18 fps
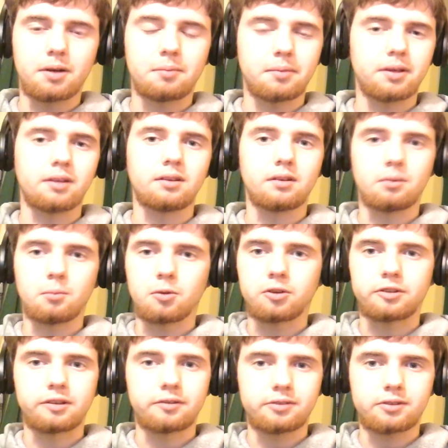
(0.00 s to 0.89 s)
be a little
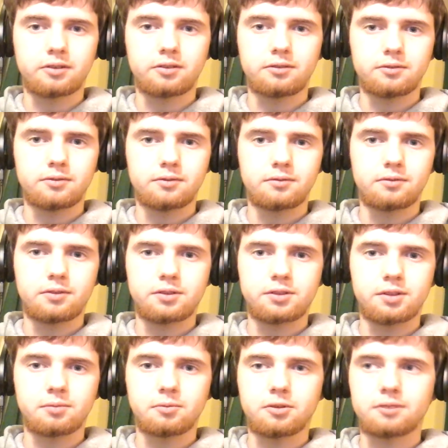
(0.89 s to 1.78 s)
more difficult for
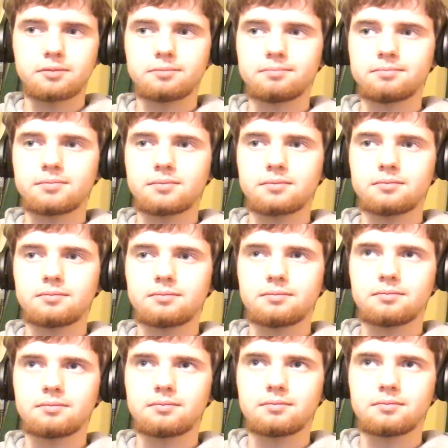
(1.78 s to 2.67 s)
someone
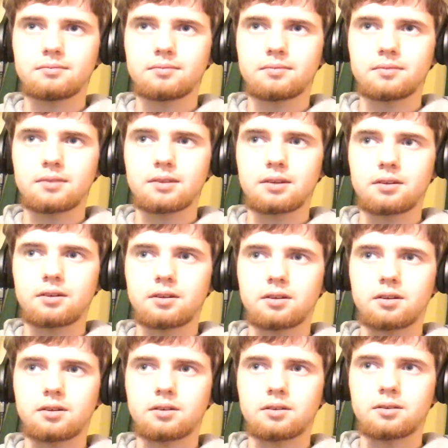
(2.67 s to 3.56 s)

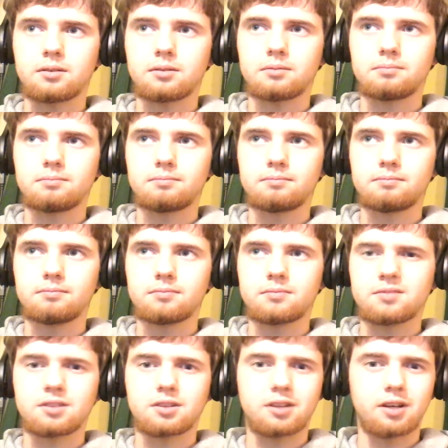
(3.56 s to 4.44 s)

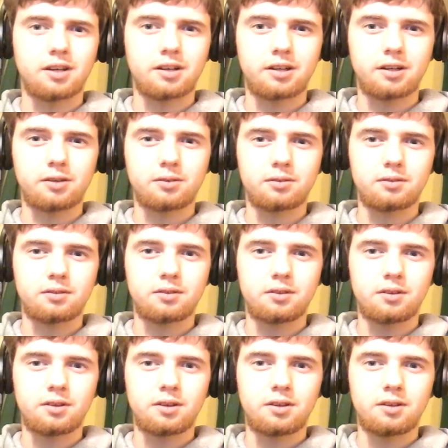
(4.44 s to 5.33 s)
to cut out
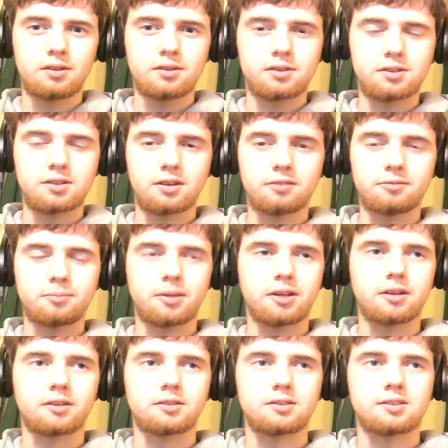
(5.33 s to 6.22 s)
stuff,
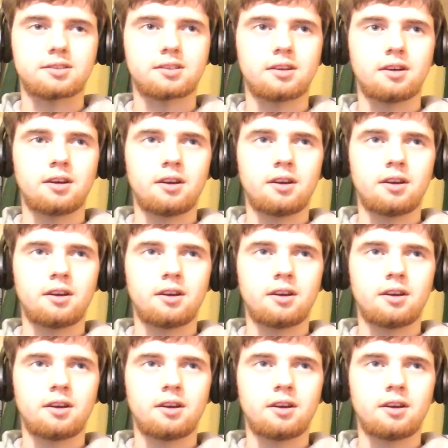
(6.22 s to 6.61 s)
because